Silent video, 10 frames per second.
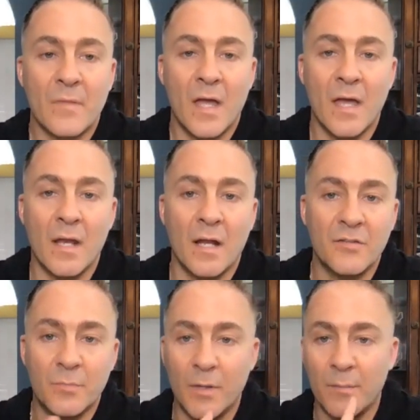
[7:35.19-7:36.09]
and I
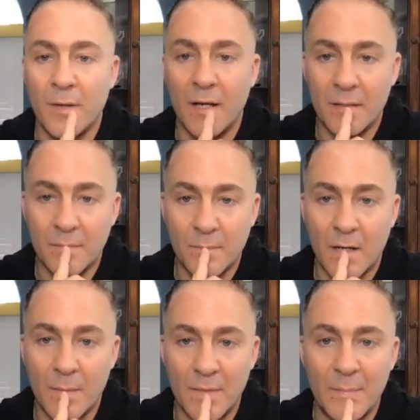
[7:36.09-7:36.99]
split my
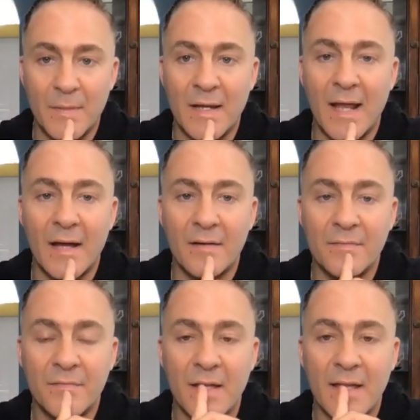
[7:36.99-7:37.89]
bottom lip in
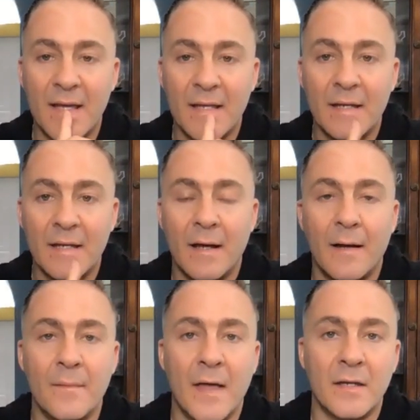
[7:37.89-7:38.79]
half, and
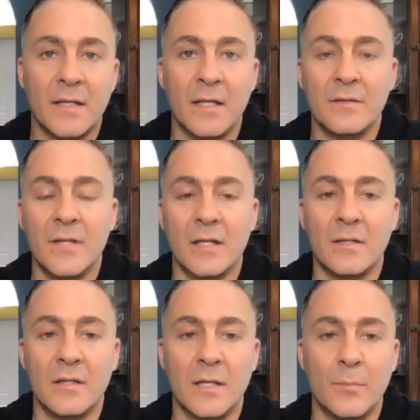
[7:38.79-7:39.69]
had to get taken
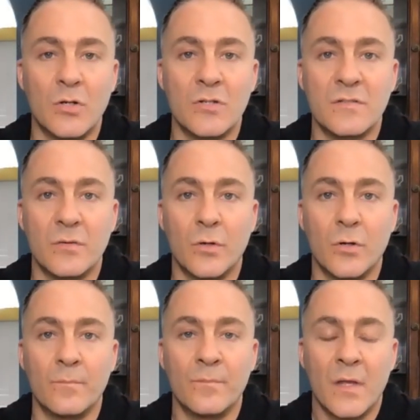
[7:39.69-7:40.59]
to the emergency
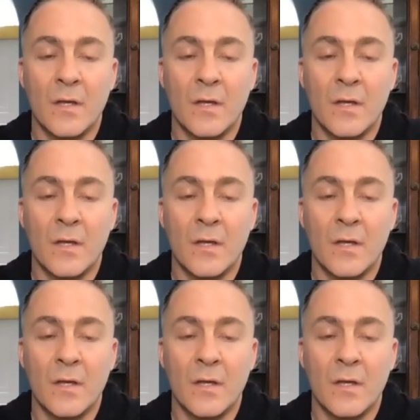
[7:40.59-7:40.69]
room.